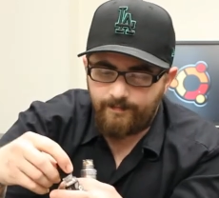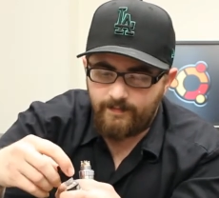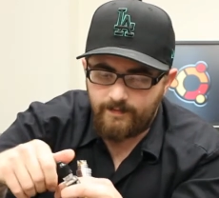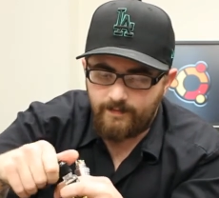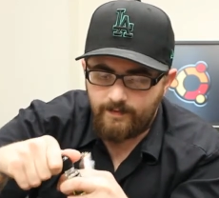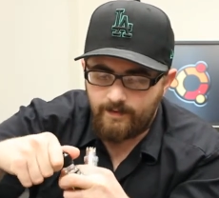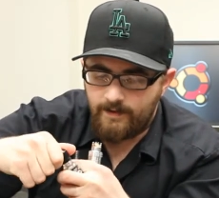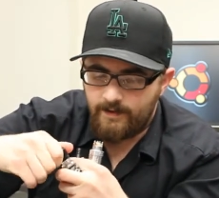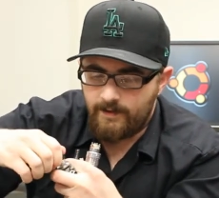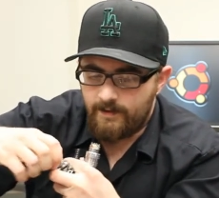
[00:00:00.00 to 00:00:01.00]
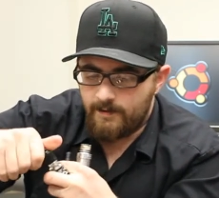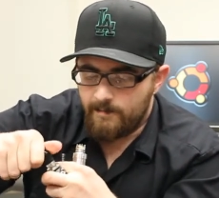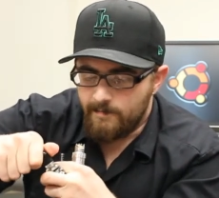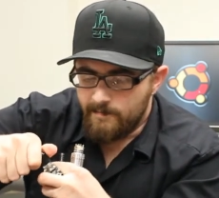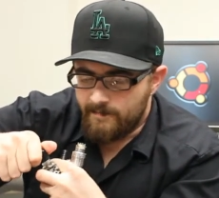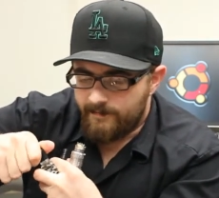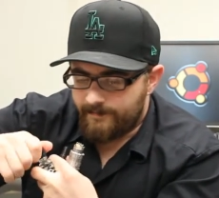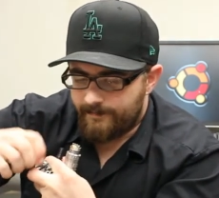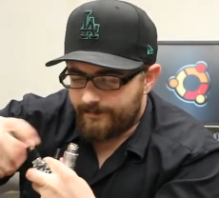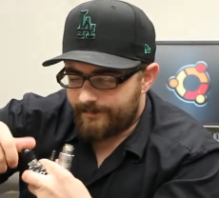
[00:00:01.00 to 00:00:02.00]

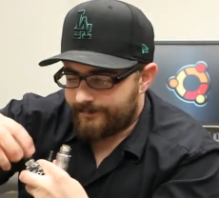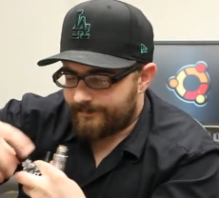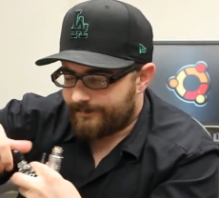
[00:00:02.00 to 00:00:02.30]
(no one is talking)